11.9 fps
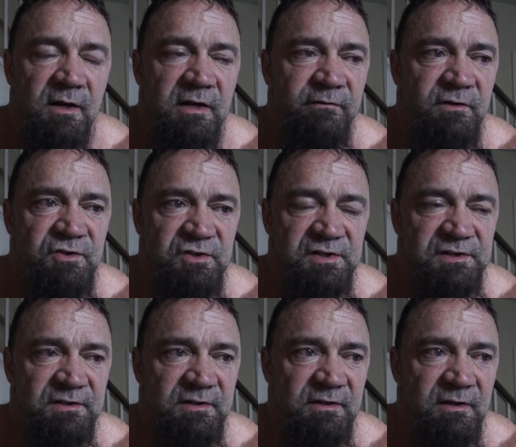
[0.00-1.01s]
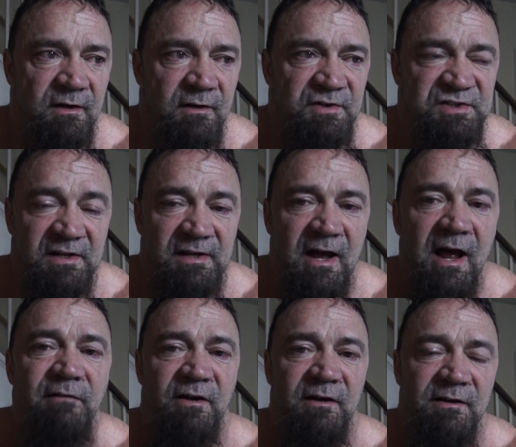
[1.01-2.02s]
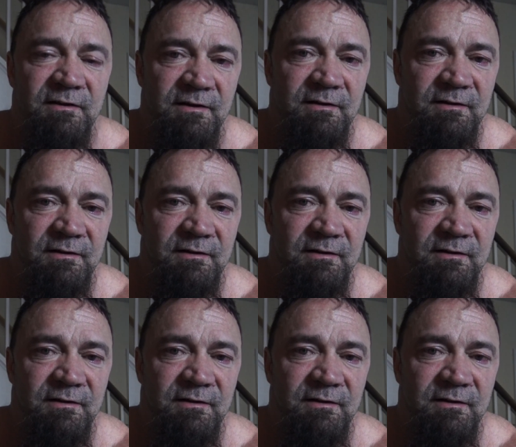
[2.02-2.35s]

Even just the uh, saliva